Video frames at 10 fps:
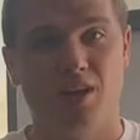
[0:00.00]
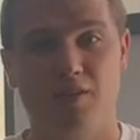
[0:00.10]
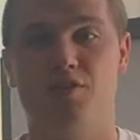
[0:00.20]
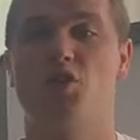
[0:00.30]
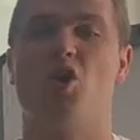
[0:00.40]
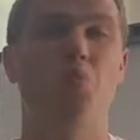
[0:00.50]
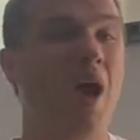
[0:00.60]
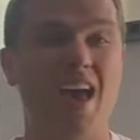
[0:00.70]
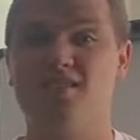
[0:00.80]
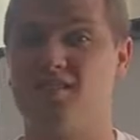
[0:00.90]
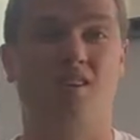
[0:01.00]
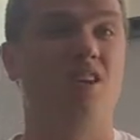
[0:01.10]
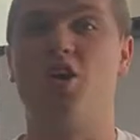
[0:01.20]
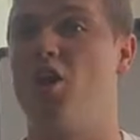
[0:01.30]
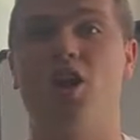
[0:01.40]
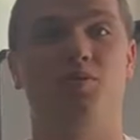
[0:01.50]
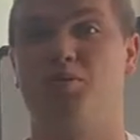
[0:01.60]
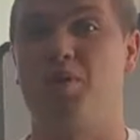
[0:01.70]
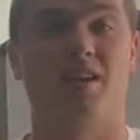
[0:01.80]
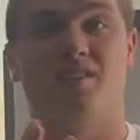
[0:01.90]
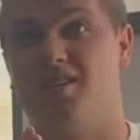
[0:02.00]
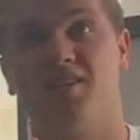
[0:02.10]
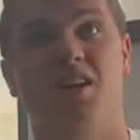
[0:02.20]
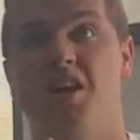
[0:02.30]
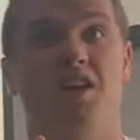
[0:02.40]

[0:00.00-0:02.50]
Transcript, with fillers: If you go west, you've got loads of places.